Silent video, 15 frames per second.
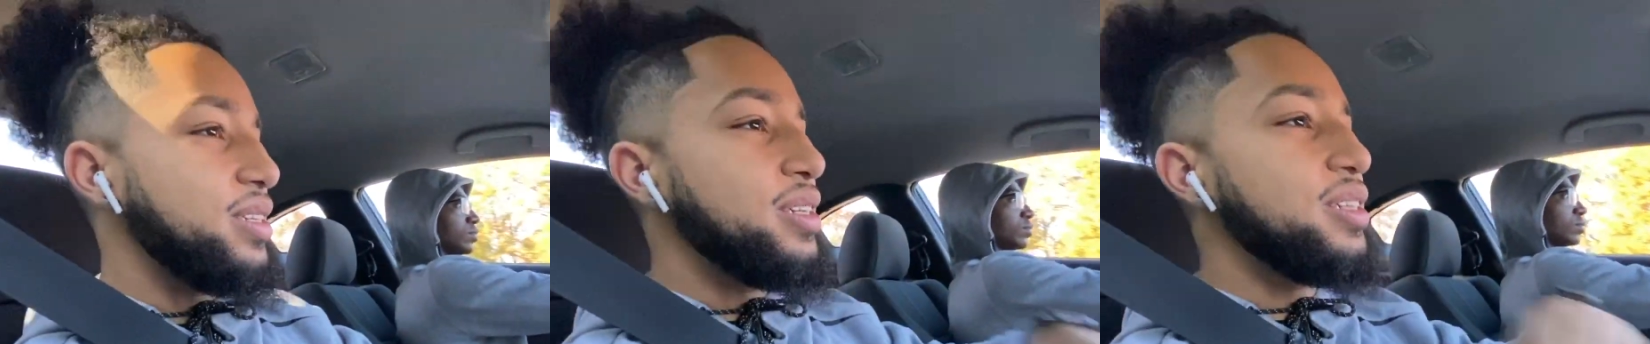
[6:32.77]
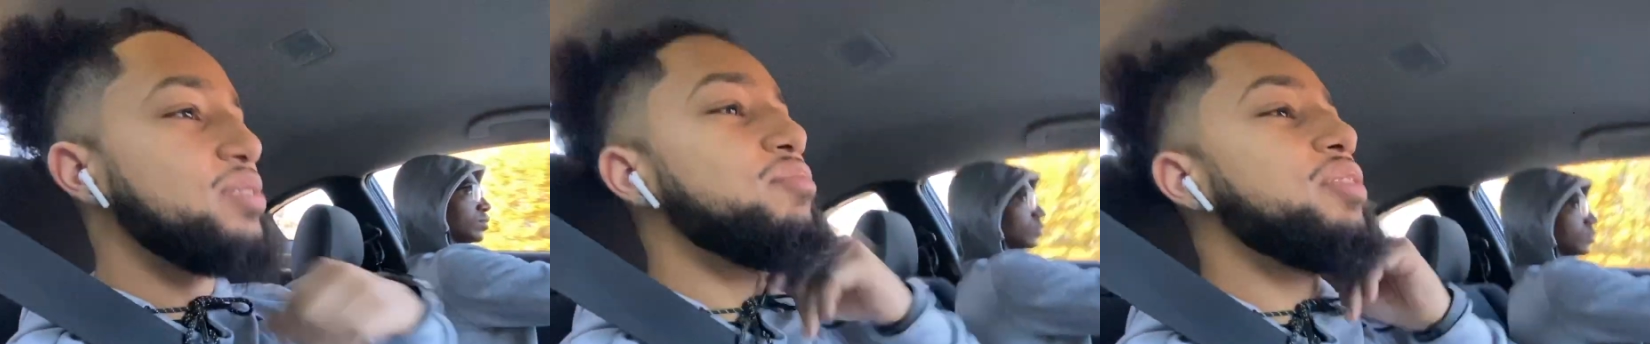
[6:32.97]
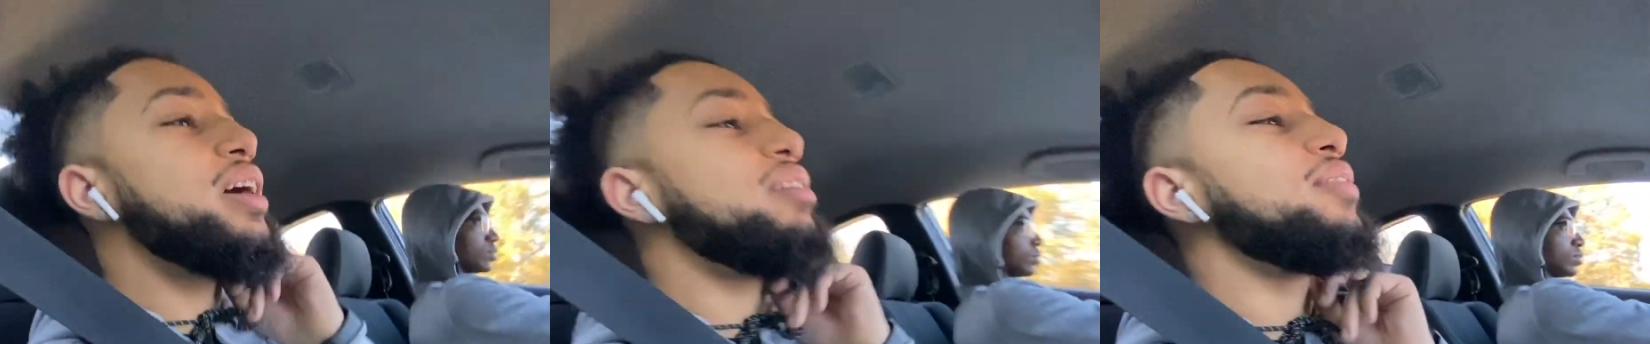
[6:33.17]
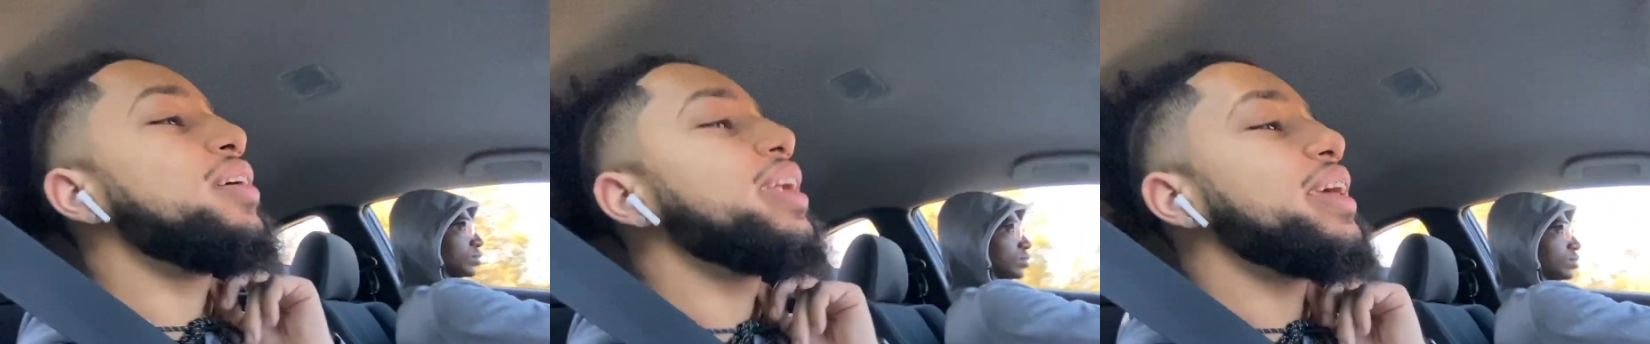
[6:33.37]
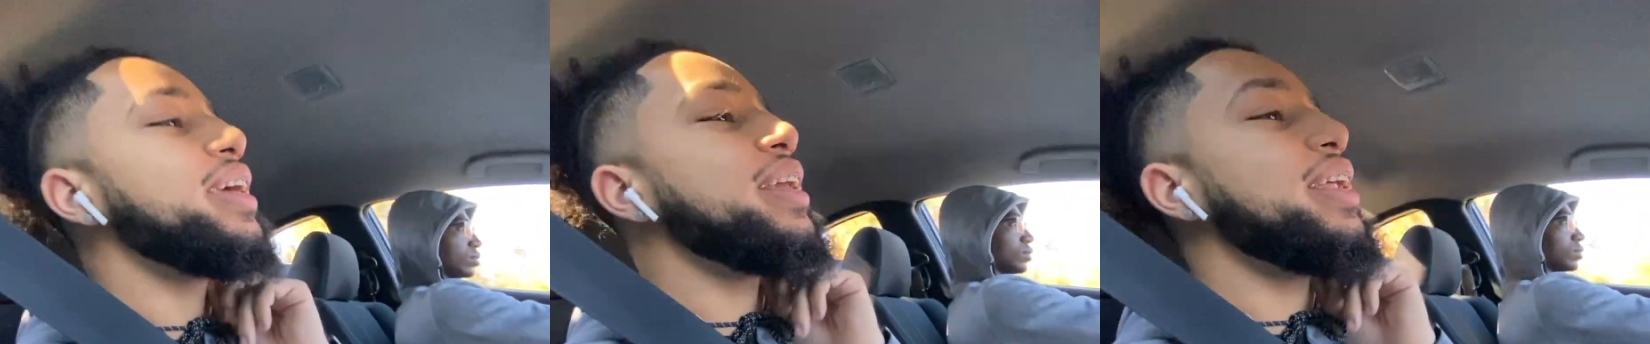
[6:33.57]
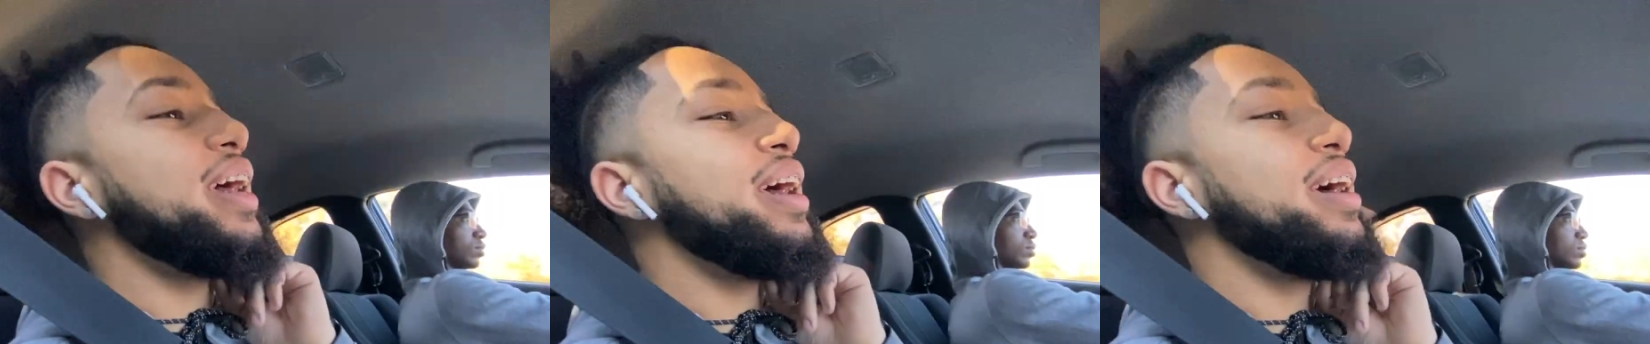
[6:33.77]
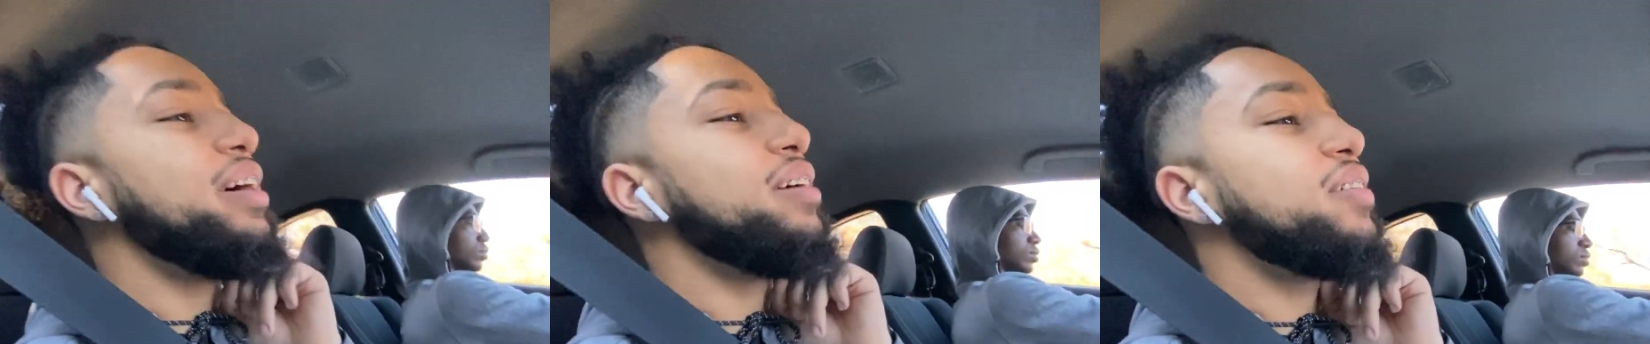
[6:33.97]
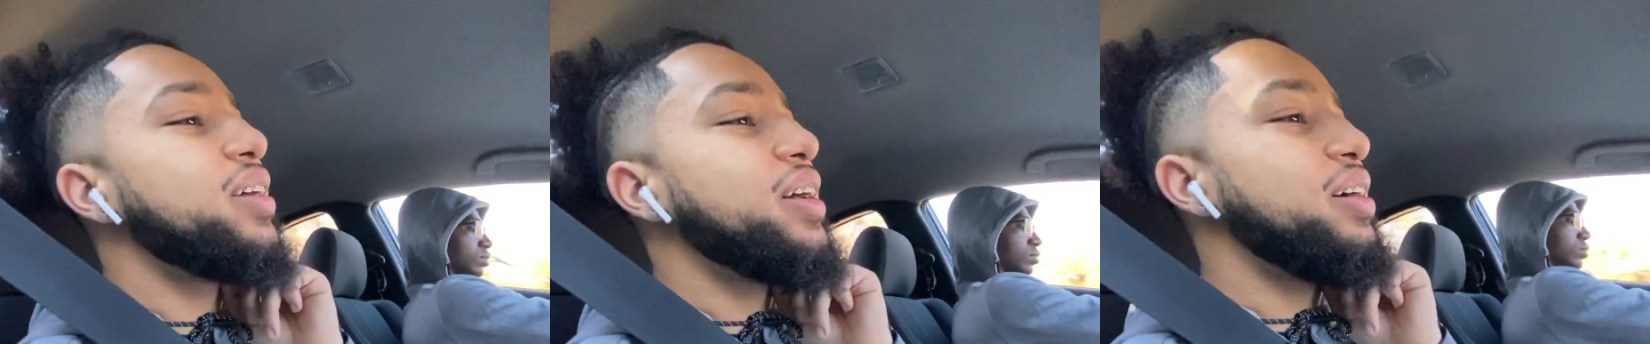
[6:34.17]
Speaker 1: is why I want to get a
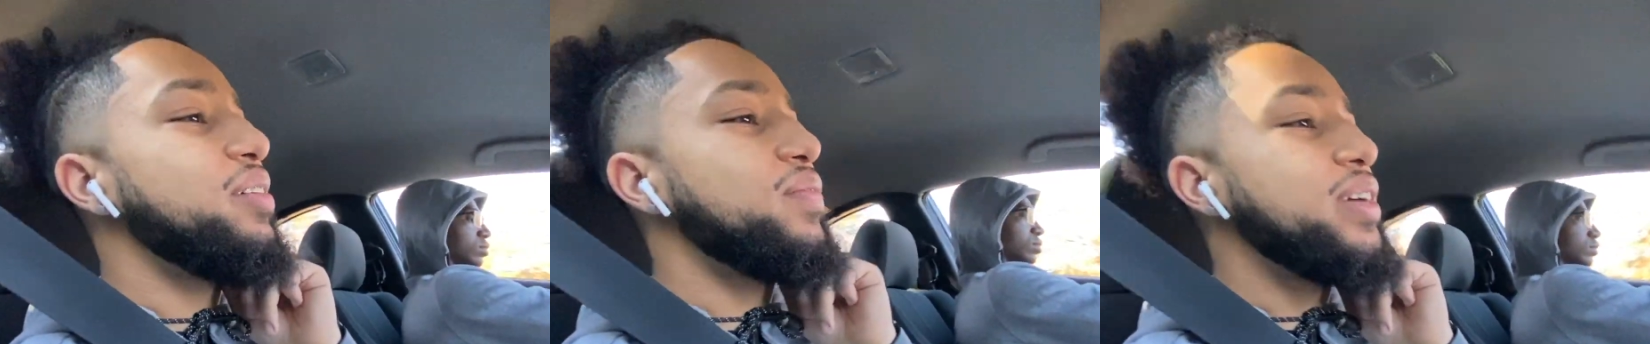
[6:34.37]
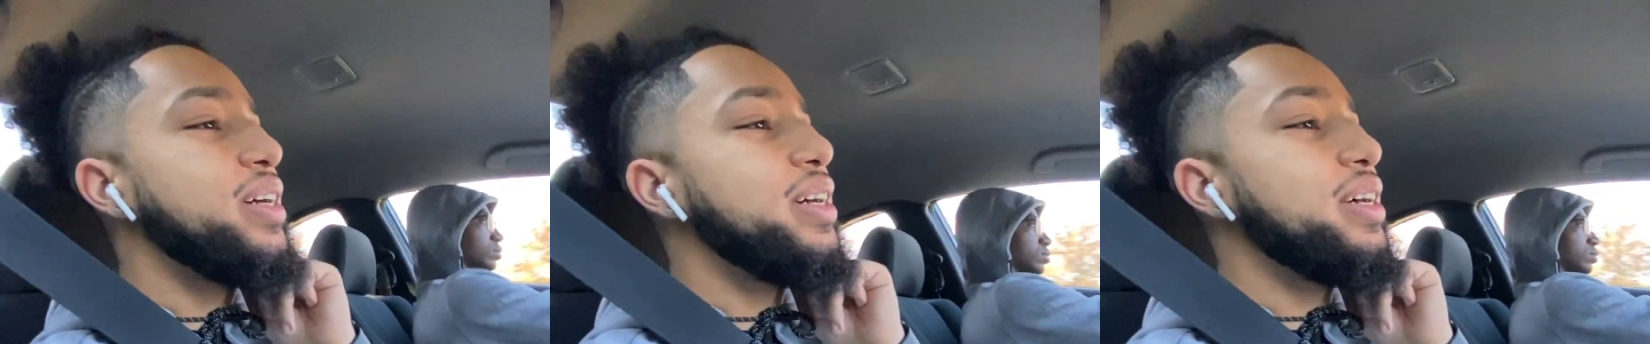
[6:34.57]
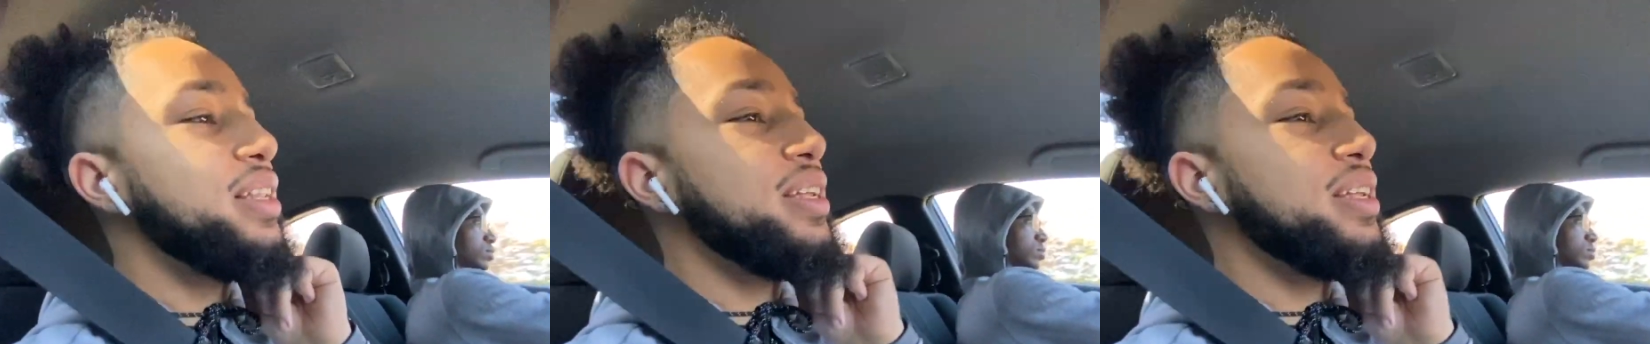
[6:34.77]
Hellcat, man.